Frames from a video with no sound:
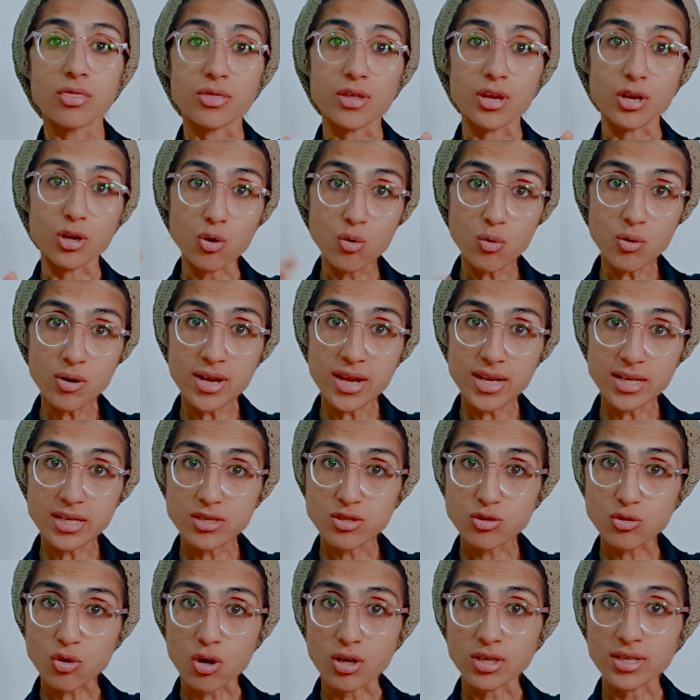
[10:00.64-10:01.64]
The lower end
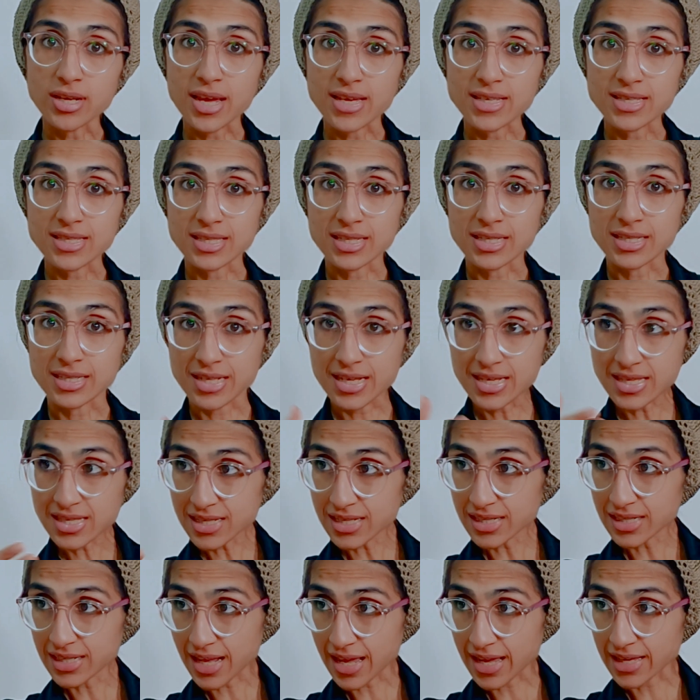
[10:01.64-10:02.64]
is called as the
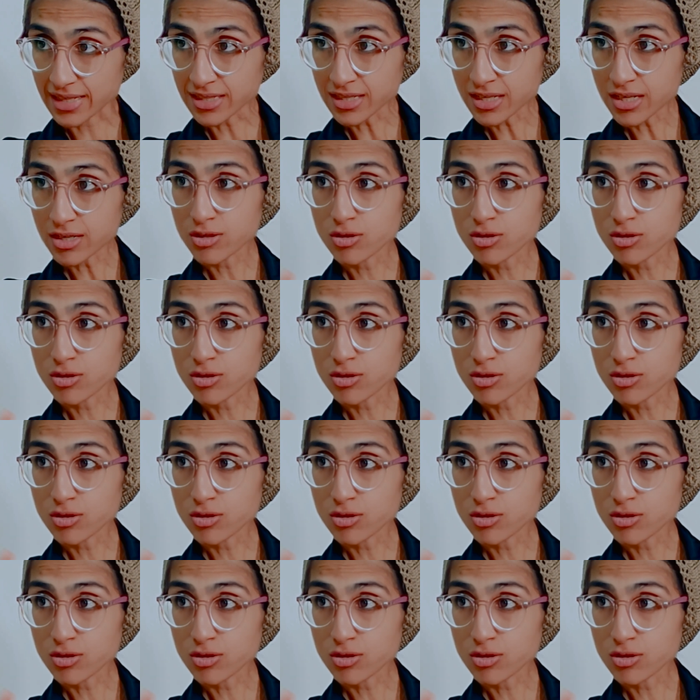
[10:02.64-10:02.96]
distal end.